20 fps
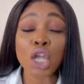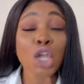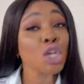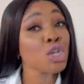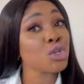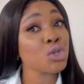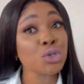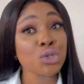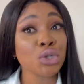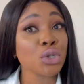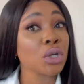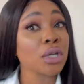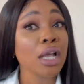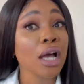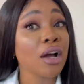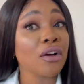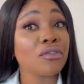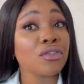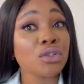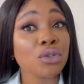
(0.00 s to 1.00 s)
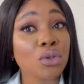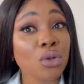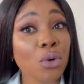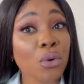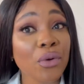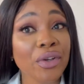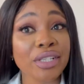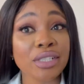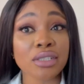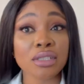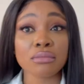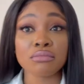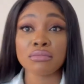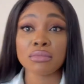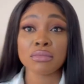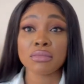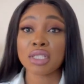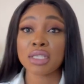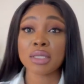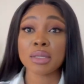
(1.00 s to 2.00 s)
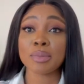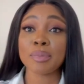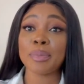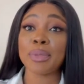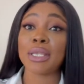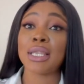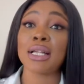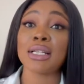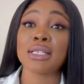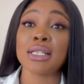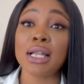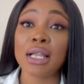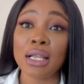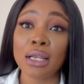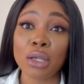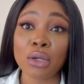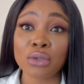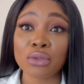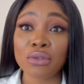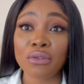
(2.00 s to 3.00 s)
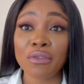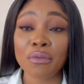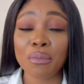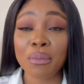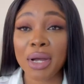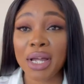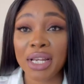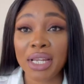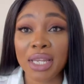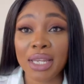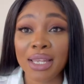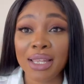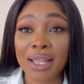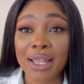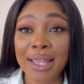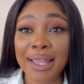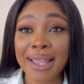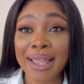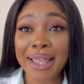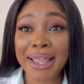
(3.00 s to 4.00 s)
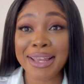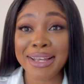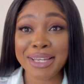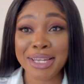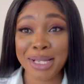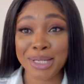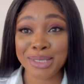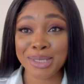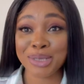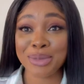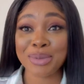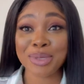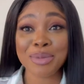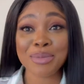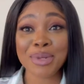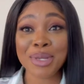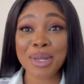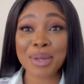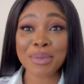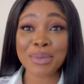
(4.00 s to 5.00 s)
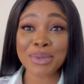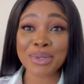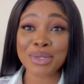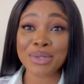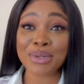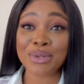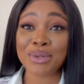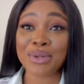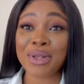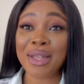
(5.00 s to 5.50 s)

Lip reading: You don't have to go and splatter a lot of money in their shop to be able to,